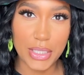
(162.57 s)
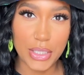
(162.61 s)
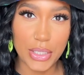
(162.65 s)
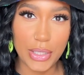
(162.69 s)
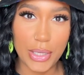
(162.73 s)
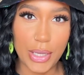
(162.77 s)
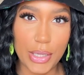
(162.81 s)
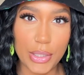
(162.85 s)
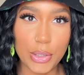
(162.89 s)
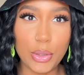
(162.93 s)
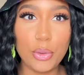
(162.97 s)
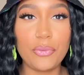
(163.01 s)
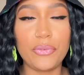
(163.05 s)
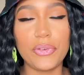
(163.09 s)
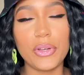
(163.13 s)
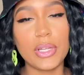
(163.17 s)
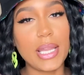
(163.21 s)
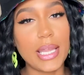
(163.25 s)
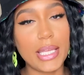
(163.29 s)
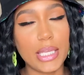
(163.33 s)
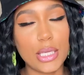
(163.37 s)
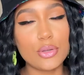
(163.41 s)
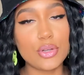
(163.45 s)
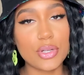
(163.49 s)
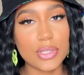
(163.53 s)
you feel
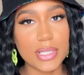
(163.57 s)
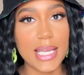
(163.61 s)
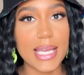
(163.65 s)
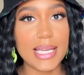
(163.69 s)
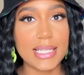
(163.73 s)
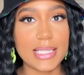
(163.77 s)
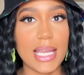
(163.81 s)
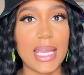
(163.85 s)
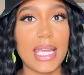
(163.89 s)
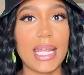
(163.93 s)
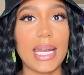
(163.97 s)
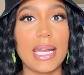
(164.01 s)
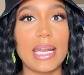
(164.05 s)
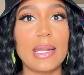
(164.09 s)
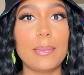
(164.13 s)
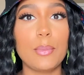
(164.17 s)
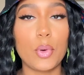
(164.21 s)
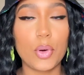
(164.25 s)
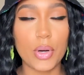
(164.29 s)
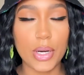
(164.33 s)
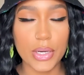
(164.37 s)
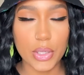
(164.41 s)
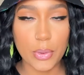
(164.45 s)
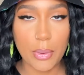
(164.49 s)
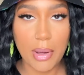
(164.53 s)
like you just can't take it
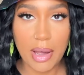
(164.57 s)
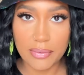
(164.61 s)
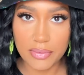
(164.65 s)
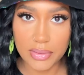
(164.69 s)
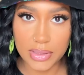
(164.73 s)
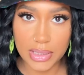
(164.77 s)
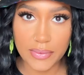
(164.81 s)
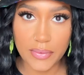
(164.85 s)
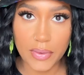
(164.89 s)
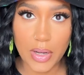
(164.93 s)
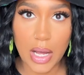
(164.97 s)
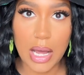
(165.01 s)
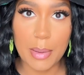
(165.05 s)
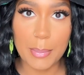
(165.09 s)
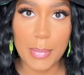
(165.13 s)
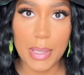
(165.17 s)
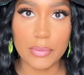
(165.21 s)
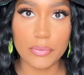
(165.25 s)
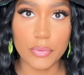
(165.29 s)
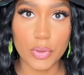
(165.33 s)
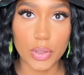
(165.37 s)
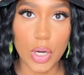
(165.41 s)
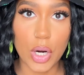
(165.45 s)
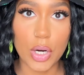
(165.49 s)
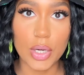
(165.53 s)
anymore and you have to leave a comment
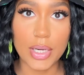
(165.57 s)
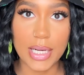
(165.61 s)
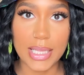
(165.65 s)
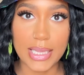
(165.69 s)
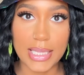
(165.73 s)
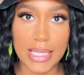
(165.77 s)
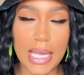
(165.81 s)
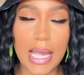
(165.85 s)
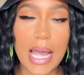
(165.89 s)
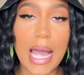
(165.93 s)
regarding the